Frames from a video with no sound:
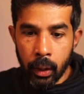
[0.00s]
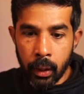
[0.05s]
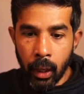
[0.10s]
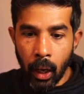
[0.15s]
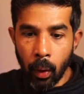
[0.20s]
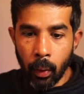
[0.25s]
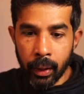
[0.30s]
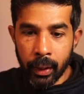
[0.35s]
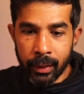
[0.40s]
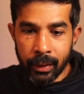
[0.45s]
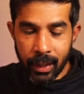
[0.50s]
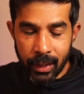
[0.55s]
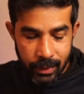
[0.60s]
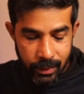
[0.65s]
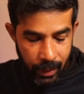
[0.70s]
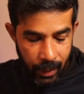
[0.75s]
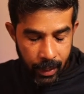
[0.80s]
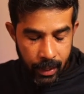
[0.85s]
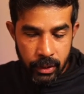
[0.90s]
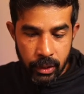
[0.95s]
Now, in this
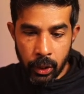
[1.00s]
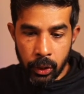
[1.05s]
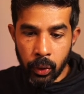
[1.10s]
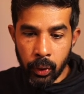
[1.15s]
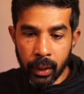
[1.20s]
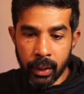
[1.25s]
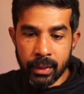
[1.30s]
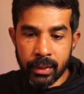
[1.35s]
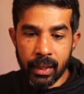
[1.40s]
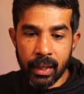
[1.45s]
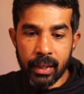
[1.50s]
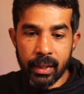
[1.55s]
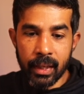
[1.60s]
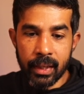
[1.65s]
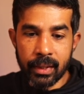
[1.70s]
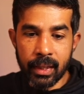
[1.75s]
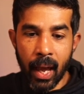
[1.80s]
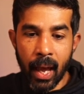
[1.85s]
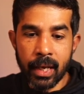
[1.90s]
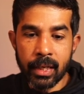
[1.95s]
case, you can see
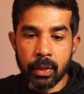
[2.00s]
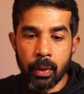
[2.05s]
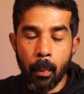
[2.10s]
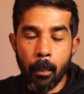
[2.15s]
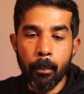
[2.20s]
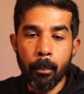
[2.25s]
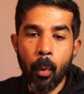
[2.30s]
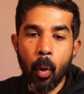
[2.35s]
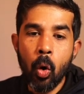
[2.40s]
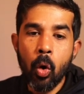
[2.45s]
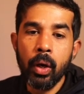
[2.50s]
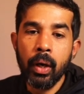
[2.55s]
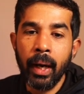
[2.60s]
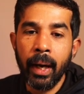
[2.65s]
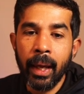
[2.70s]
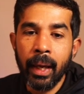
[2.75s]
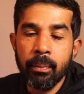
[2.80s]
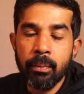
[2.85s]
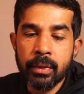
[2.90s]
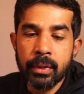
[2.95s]
this has more
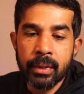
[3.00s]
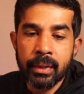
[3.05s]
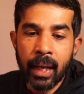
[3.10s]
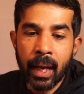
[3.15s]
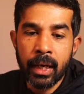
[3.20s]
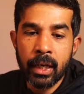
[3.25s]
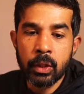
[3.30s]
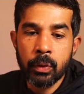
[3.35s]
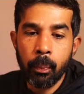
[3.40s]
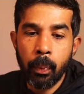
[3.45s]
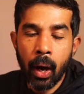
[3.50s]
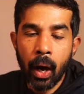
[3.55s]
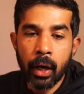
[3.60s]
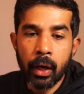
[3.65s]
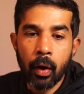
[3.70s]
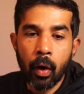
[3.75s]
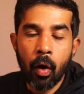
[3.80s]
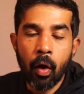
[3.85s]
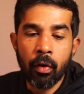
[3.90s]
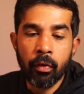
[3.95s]
claims that is
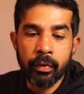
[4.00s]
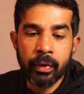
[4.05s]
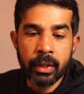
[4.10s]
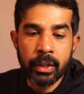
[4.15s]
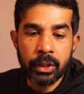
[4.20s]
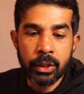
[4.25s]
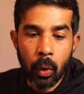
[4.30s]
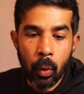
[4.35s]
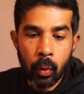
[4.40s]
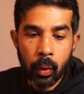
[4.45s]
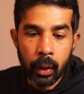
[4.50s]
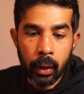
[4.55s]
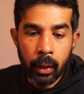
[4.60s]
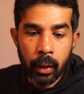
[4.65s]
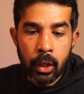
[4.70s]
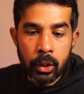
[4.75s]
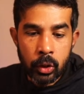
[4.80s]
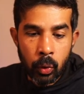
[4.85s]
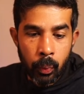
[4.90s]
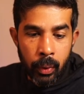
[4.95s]
part of this token.
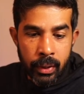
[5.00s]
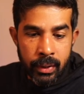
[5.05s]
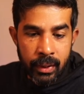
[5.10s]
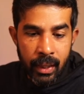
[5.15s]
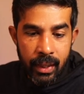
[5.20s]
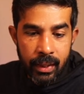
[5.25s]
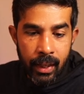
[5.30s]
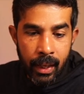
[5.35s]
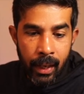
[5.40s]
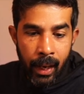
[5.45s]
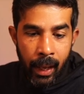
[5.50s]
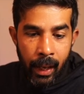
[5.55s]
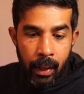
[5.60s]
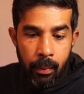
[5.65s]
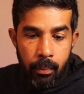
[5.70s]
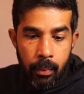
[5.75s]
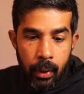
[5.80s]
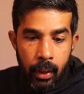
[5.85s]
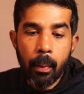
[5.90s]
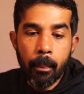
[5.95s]
So we see the
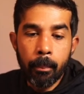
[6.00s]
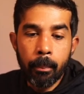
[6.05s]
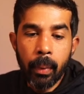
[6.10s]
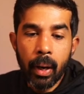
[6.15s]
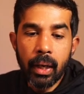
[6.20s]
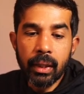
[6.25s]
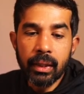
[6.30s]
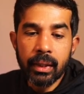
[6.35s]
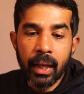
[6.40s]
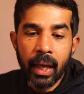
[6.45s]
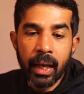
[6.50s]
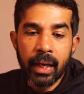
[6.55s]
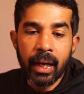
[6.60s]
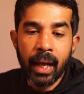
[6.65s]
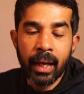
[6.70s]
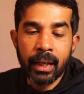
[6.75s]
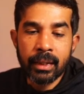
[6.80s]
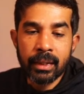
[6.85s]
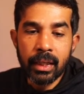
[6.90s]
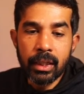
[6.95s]
name, birth date,
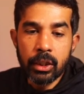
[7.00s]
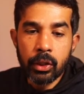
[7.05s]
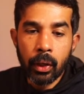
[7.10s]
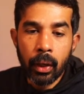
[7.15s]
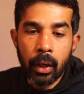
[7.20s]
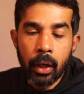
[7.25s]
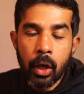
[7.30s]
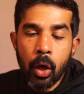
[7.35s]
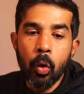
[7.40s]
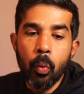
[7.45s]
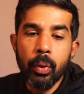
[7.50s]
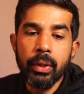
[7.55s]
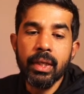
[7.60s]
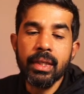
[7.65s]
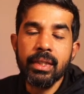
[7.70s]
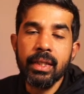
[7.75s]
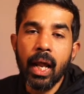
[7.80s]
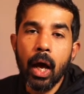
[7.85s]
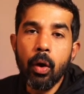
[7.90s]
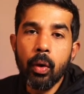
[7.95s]
etc., which
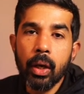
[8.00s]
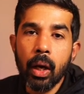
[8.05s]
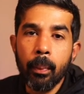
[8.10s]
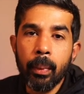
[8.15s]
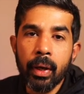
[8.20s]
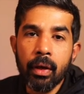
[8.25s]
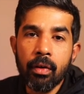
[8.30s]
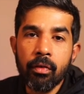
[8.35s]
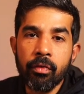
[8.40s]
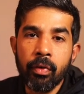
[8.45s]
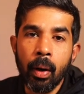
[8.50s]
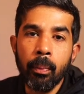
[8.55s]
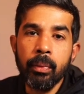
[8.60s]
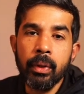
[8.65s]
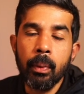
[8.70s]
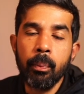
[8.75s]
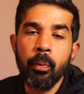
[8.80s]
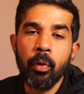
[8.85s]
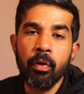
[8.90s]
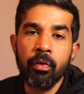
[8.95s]
is now coming from
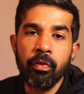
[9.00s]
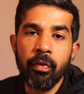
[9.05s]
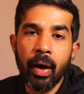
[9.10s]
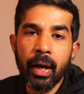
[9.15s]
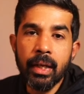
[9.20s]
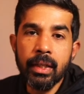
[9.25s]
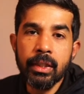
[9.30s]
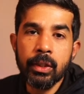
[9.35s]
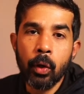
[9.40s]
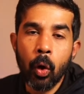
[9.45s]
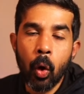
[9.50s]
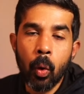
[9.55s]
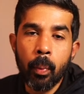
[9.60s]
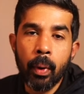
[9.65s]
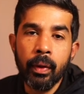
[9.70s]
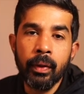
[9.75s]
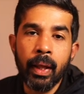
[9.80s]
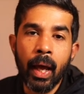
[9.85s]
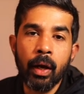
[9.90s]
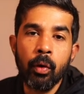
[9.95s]
the profile scope
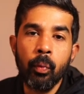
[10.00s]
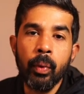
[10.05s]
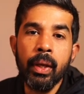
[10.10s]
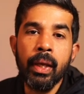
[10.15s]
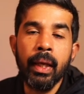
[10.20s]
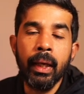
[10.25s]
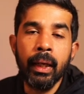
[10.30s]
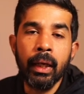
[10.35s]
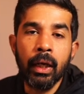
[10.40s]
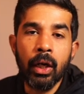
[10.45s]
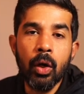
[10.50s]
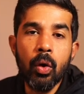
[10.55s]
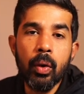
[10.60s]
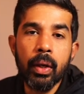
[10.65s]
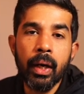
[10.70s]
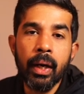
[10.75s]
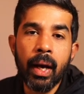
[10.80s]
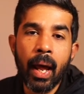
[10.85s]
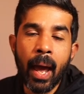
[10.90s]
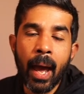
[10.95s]
that we
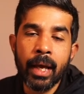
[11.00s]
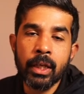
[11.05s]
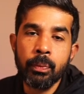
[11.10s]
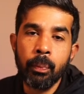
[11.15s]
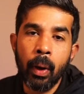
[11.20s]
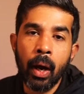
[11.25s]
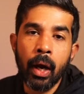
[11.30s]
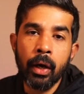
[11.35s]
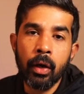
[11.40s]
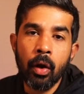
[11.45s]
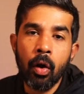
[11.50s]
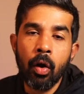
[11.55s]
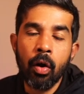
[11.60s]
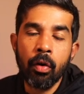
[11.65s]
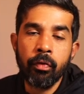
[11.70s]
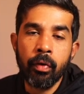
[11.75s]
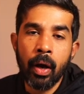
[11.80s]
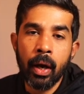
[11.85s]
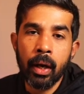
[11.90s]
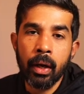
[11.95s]
included as part
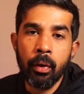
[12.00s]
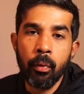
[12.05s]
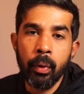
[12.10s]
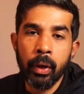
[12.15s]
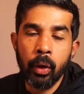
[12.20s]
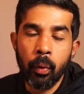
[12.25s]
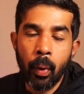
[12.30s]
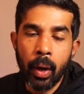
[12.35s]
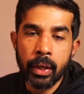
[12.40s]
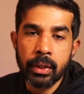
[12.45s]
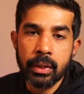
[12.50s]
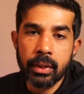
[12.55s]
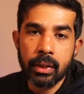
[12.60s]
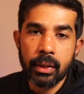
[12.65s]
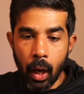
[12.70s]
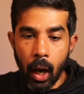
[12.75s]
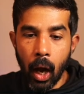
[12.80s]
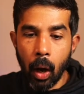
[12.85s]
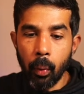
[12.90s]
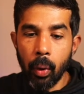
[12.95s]
of our request.
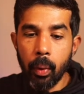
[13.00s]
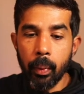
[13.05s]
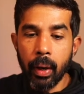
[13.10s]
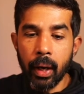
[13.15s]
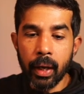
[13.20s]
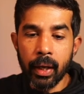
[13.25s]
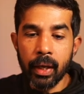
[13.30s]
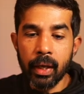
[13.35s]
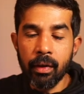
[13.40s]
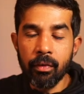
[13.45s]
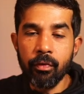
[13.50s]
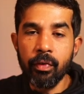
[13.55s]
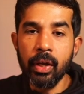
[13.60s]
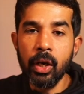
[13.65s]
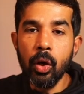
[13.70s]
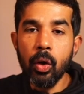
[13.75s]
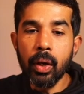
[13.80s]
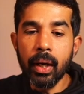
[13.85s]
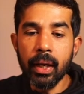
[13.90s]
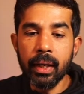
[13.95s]
However, if we
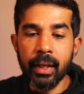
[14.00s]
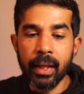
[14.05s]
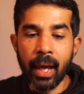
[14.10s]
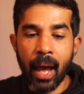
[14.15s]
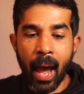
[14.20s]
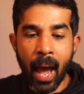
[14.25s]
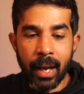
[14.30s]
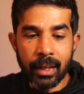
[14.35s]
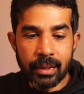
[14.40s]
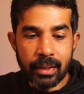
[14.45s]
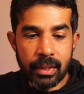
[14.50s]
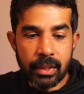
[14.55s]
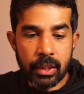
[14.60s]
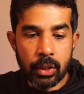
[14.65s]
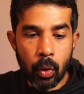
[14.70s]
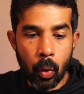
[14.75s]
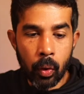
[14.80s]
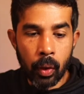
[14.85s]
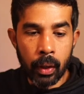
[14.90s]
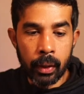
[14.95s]
look at the access
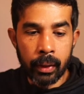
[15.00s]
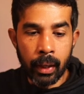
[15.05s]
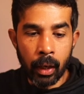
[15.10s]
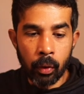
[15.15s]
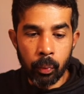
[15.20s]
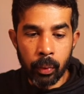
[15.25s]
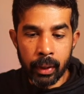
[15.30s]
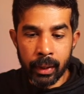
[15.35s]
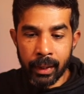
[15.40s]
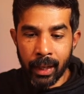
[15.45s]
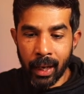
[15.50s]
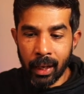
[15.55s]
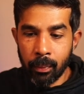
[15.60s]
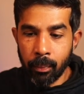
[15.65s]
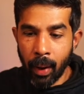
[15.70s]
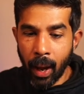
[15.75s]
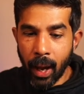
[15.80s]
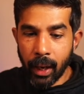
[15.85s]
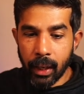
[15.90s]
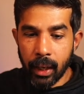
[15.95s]
token that we get
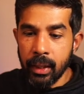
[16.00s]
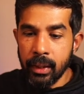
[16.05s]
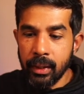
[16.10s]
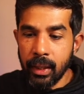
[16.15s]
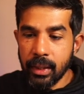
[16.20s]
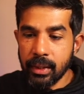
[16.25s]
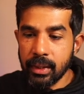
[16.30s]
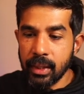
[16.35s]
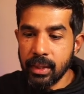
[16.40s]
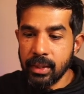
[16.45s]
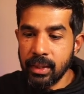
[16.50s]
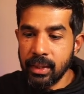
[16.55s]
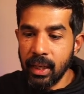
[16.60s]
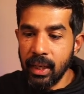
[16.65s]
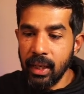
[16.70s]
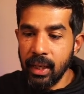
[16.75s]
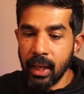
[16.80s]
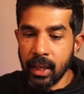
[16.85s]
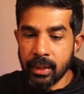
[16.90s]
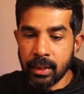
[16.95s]
back, this
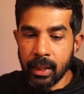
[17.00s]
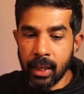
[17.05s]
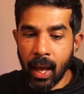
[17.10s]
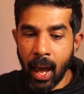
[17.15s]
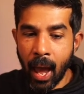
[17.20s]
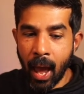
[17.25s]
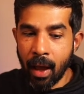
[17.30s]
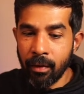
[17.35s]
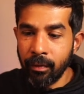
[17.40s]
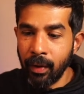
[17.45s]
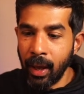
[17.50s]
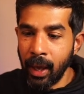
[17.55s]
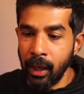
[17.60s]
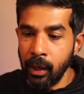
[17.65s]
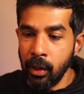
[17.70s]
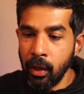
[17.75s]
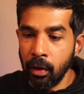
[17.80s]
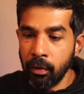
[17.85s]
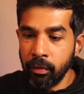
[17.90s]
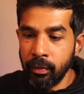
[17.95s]
still doesn't have
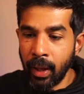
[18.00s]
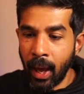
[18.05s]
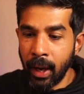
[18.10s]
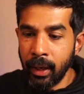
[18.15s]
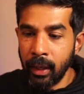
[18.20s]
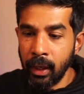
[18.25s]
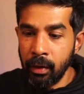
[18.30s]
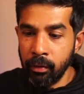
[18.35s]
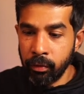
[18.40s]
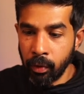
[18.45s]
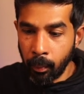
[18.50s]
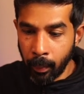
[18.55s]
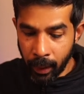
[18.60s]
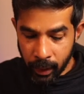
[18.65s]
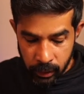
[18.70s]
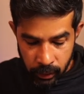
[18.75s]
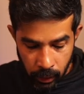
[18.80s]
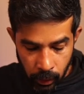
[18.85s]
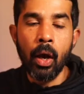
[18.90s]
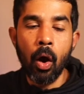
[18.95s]
any of that
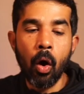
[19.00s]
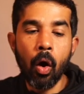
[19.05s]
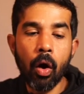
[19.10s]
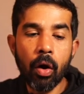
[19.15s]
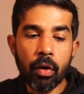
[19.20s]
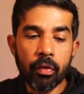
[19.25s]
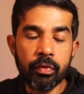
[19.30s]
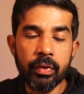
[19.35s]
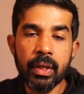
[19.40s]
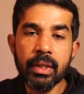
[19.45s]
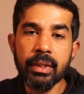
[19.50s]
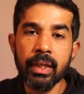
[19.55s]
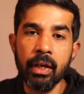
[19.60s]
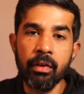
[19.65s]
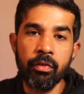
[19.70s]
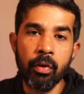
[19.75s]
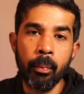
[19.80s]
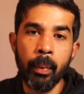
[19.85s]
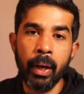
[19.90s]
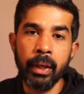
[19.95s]
information. All of this
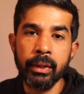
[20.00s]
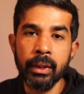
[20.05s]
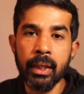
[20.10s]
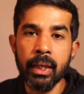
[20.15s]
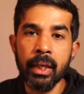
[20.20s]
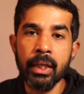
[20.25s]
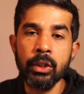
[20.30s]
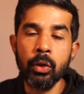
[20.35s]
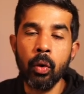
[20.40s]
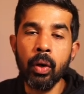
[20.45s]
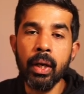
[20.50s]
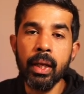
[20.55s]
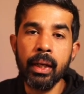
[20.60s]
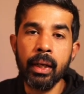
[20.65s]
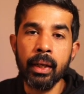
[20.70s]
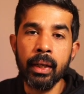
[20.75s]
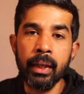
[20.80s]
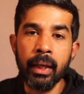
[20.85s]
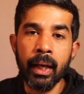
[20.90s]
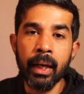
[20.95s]
information is only
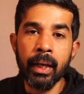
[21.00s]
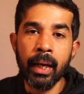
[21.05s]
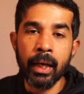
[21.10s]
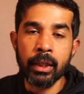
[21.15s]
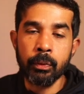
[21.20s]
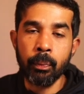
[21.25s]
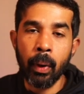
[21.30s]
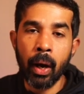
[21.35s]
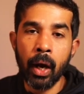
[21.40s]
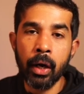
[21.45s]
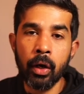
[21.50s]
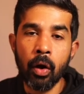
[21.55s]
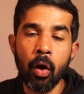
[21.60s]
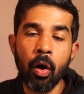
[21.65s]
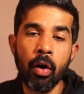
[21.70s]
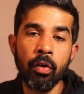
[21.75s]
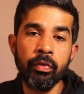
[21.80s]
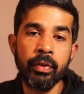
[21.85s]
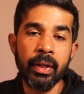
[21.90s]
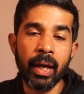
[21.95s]
contained as part
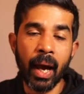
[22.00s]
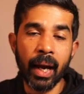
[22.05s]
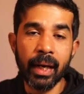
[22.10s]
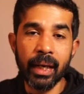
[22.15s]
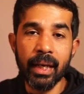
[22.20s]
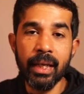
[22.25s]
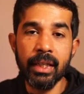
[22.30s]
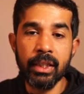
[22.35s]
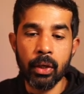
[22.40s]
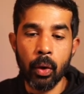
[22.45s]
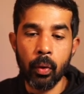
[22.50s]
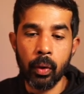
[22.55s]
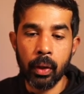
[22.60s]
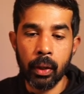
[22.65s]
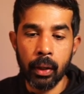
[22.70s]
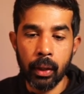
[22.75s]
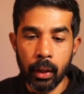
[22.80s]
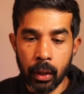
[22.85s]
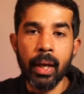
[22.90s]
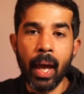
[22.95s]
of the ID
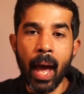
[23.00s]
token.